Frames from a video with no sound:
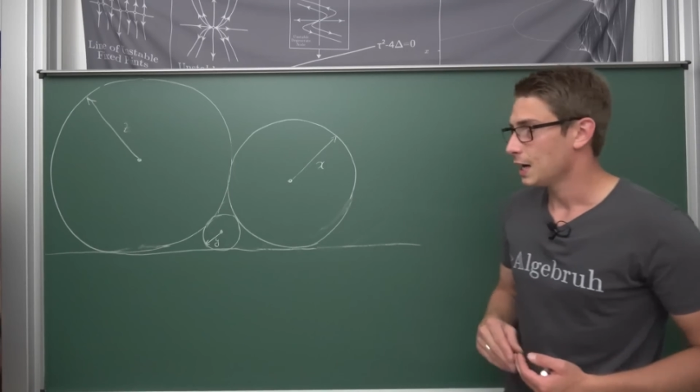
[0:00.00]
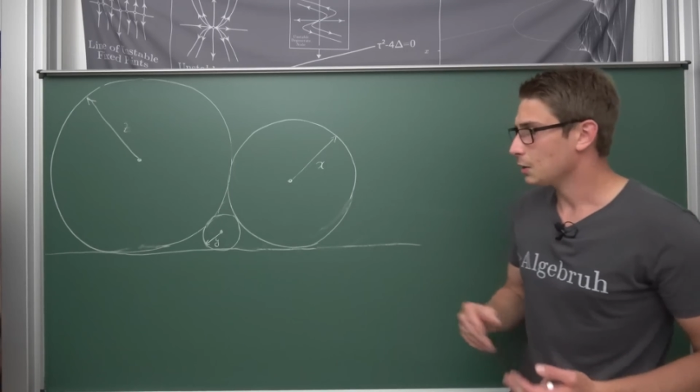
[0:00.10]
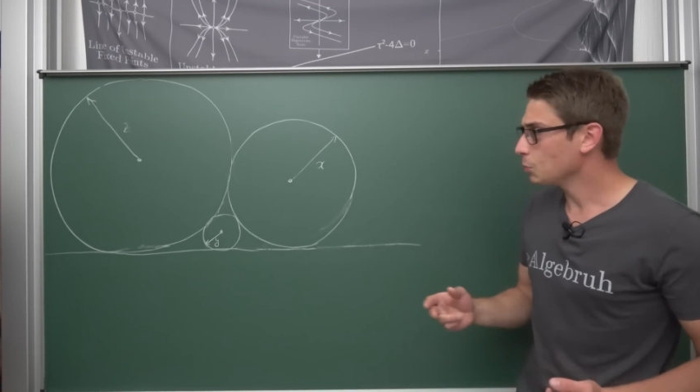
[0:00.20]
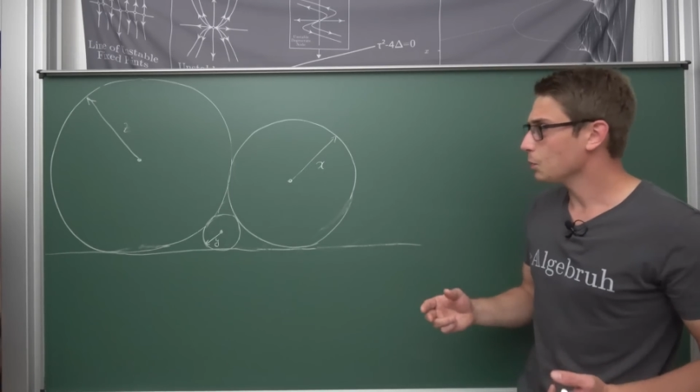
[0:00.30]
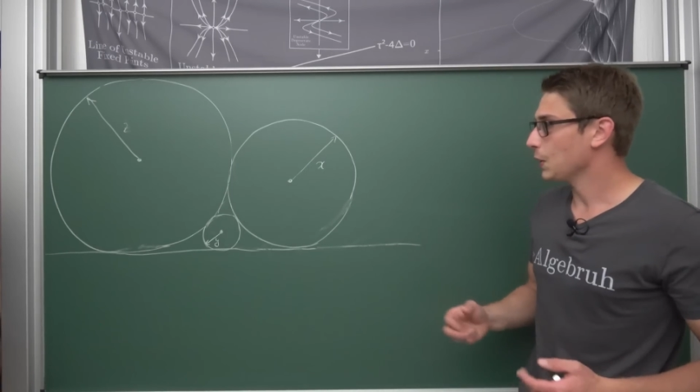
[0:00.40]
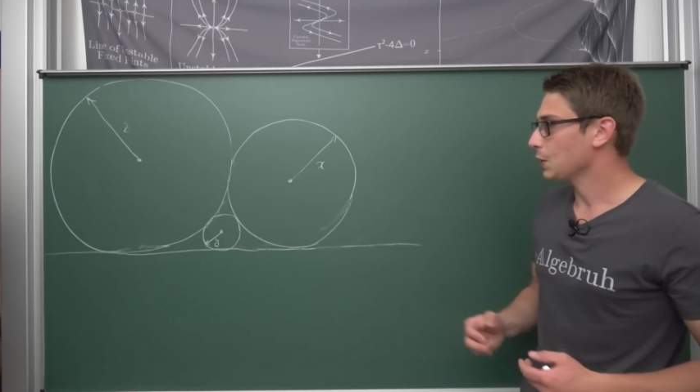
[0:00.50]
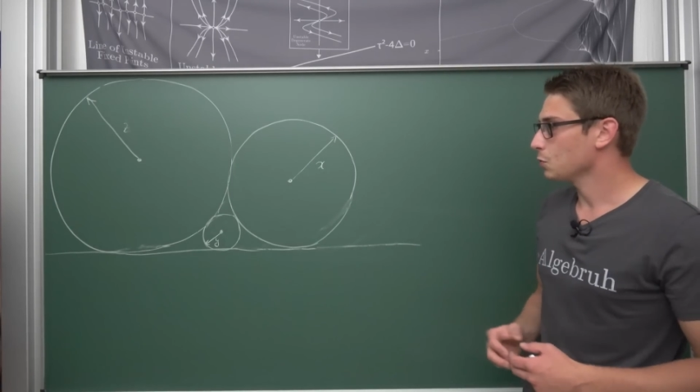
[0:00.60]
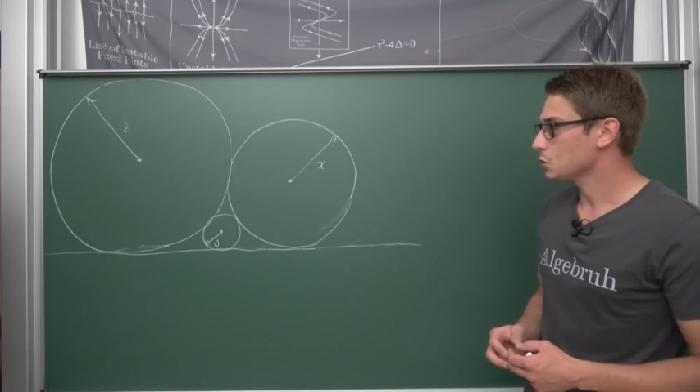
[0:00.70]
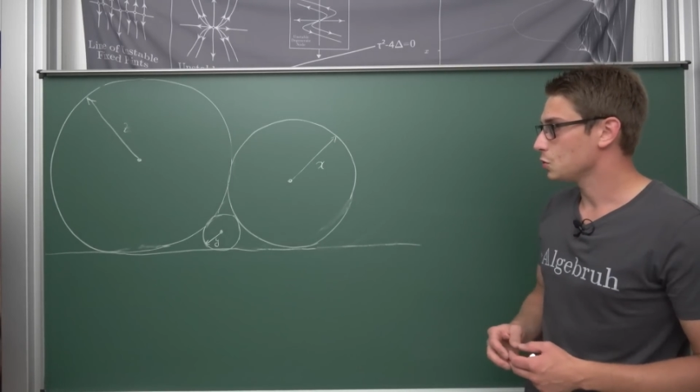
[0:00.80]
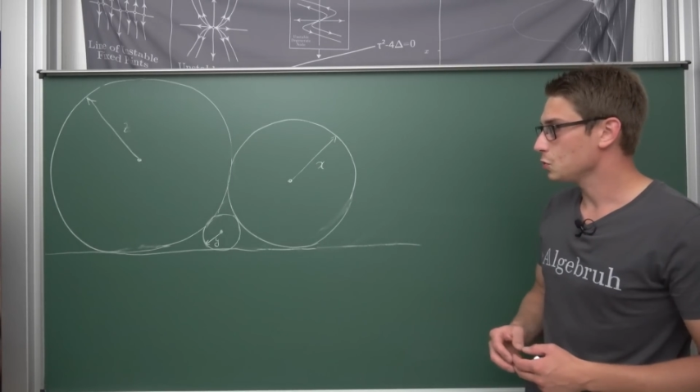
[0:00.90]
And what we are
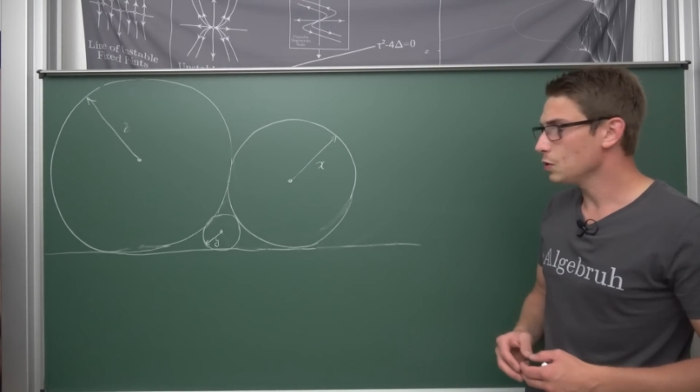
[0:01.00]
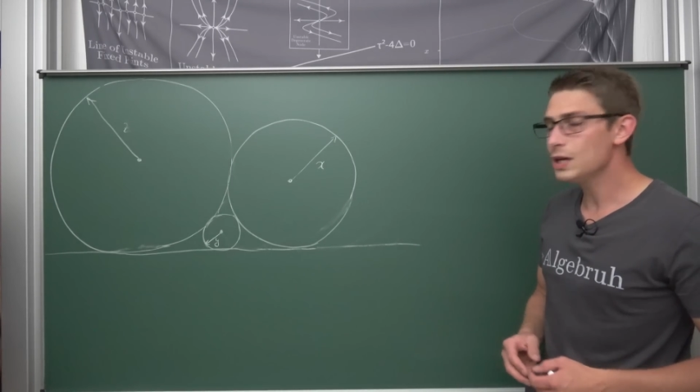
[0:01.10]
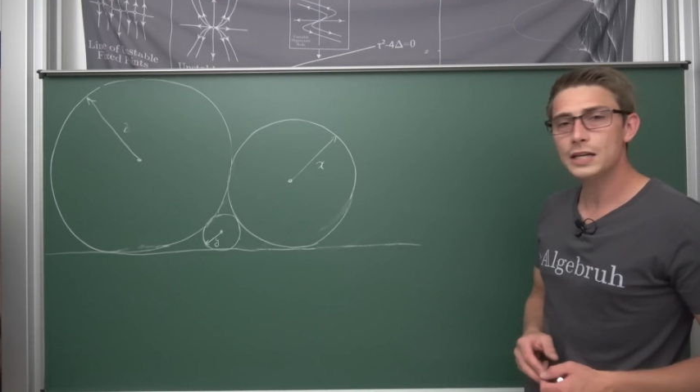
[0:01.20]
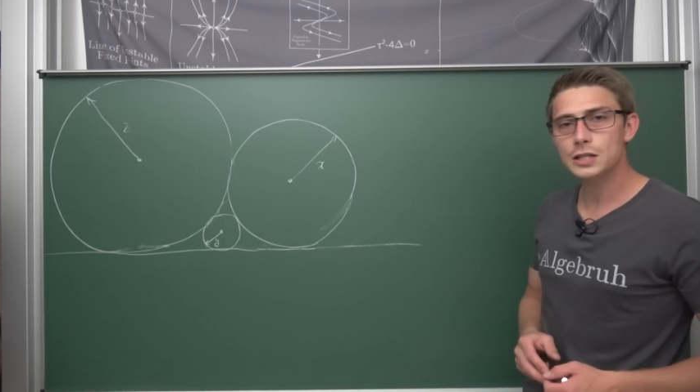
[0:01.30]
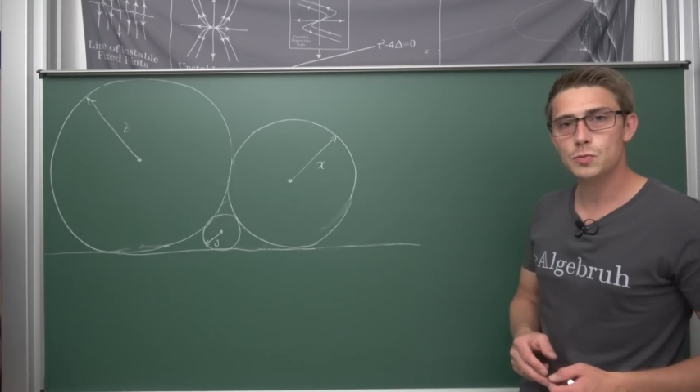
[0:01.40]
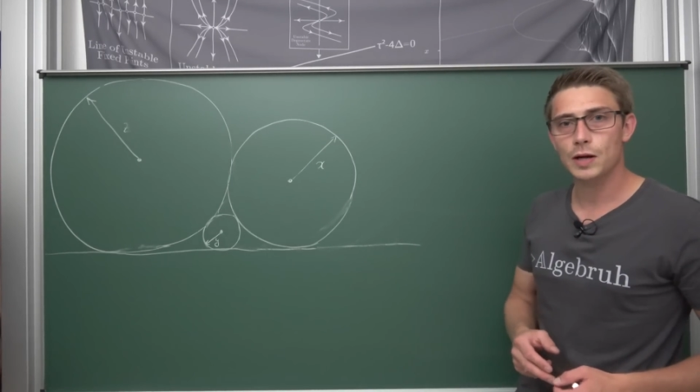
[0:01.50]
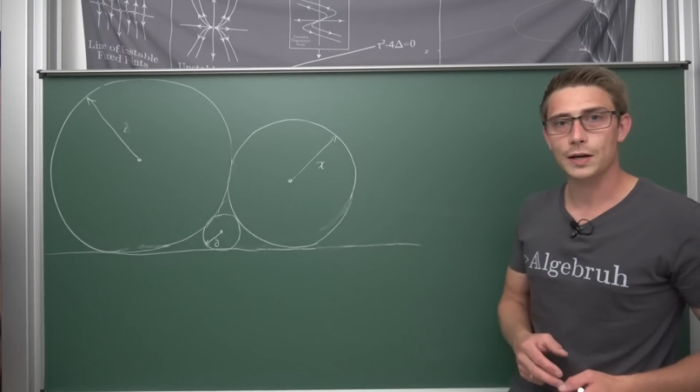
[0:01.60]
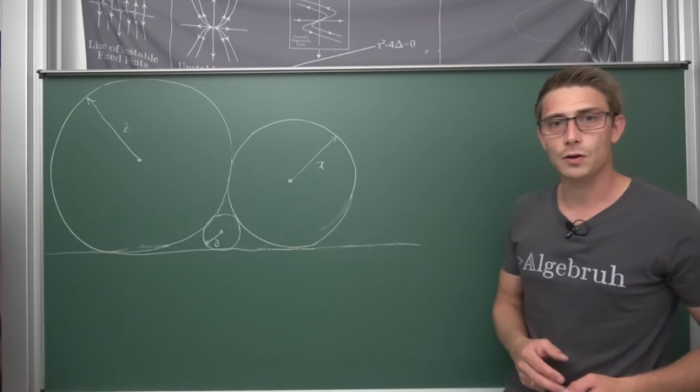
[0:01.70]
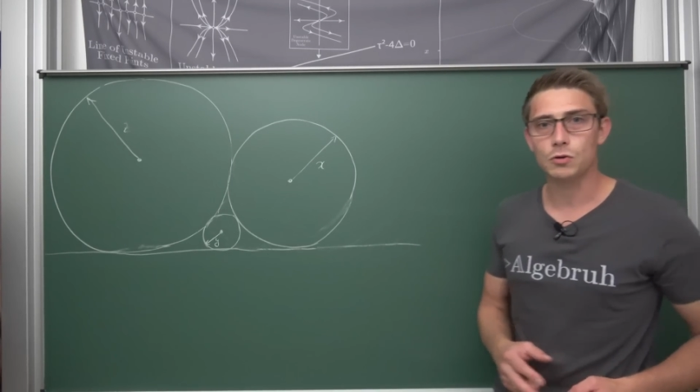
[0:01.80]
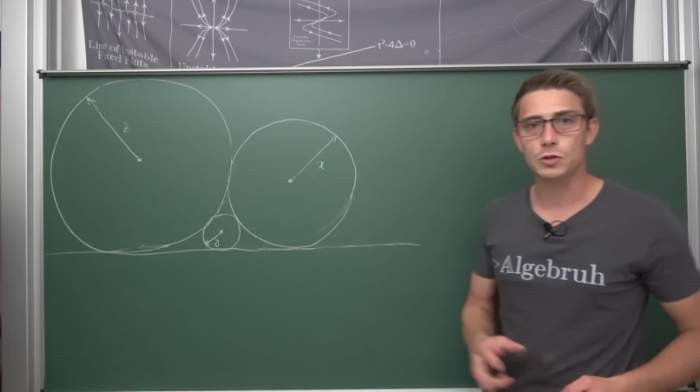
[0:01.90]
going to do is we
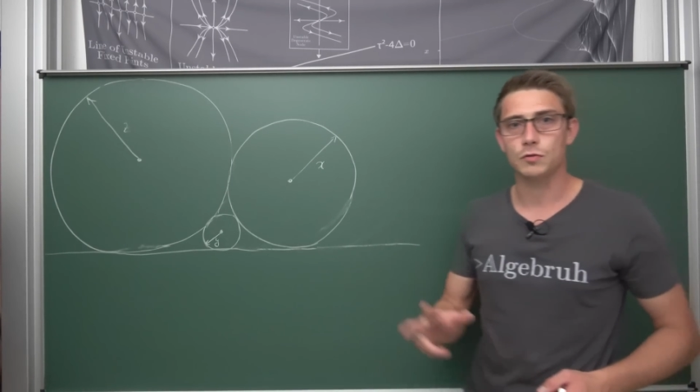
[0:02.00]
are going